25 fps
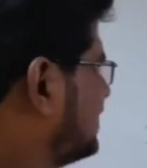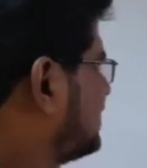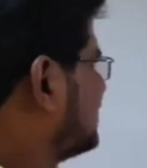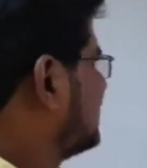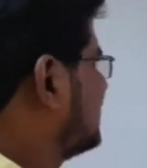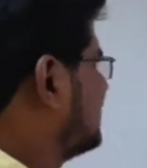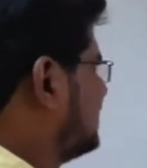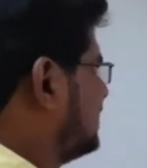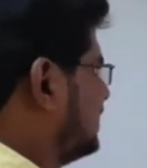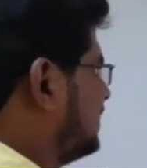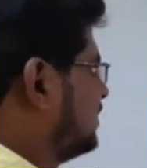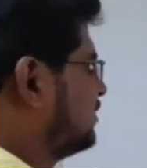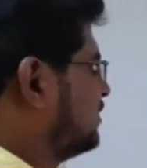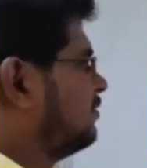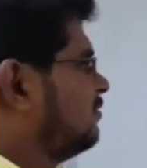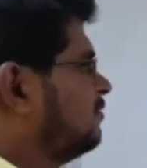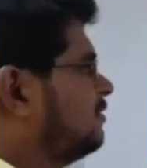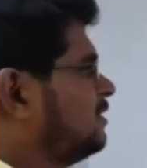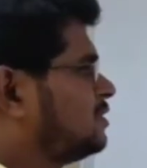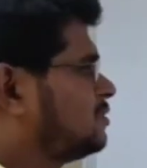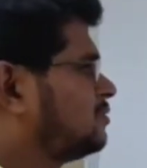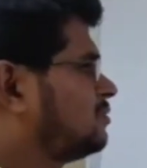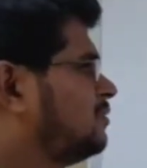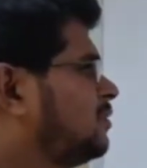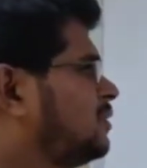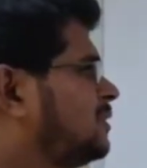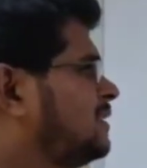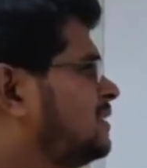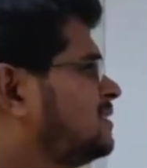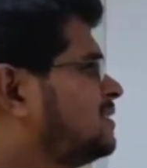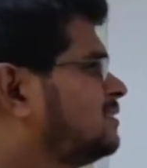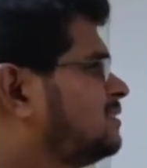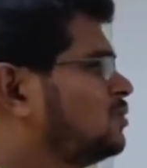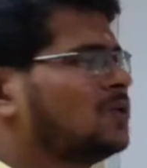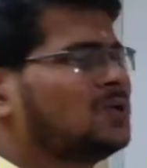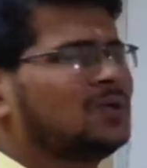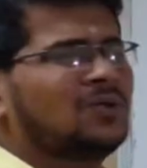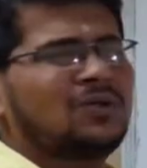Listen here, which one
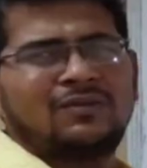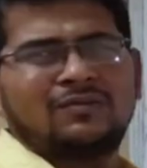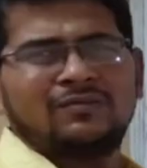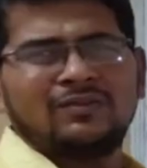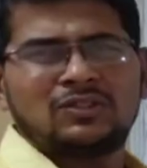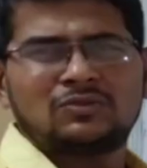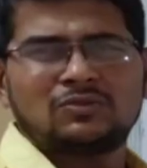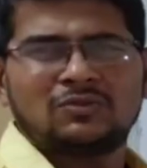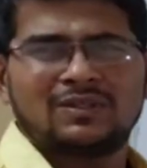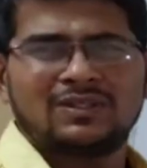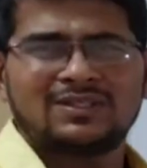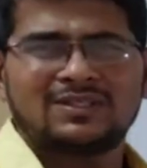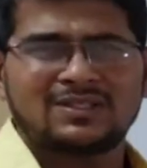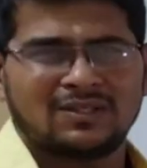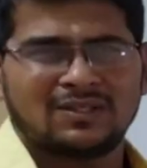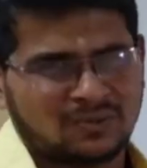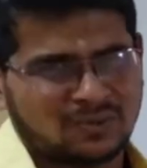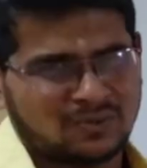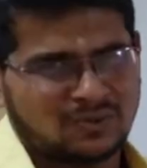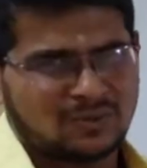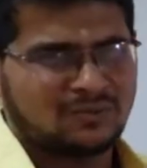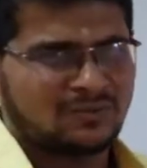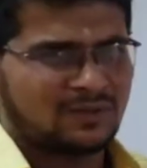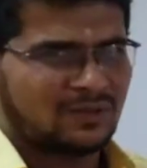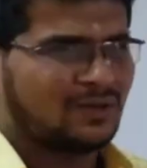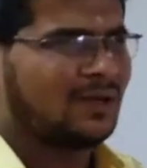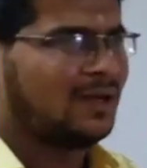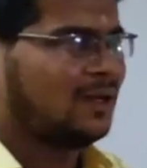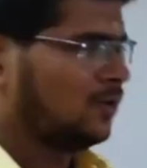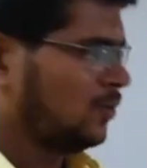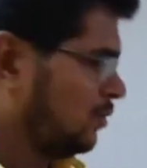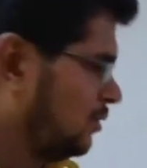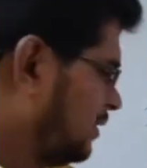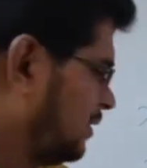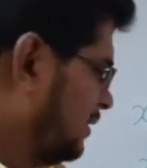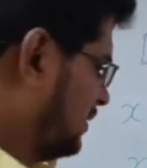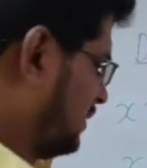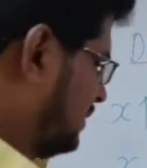is known, which one is unknown, we
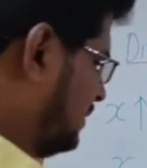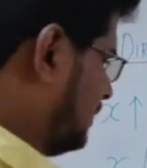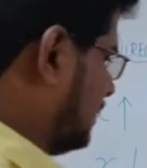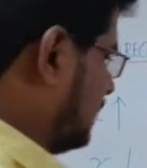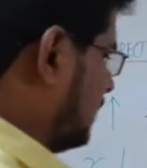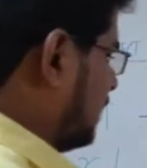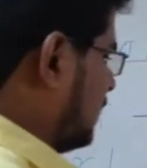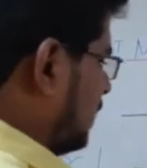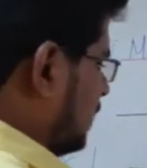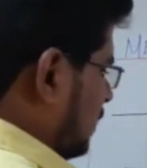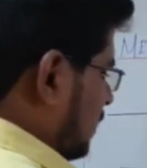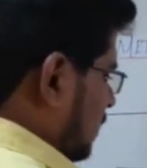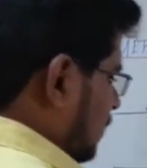will look at it